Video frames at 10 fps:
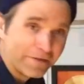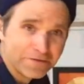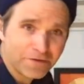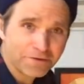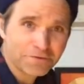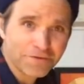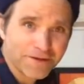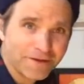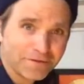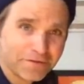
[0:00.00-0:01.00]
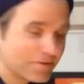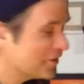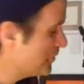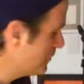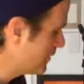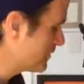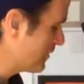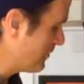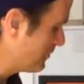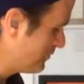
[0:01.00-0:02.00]
these songs are in the key of C because
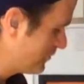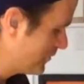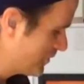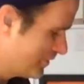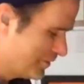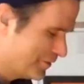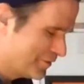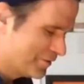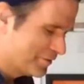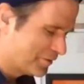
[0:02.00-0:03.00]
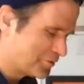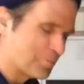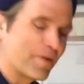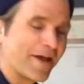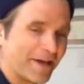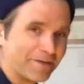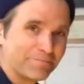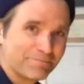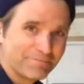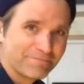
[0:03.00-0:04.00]
I'm such a bad
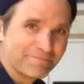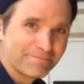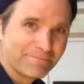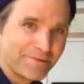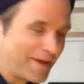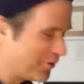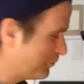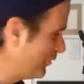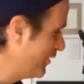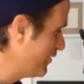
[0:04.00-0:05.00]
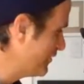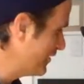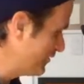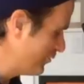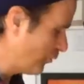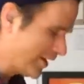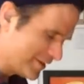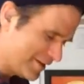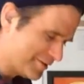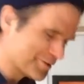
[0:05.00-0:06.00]
piano player that the white
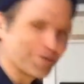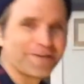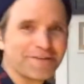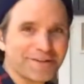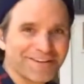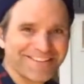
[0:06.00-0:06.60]
keys are easier.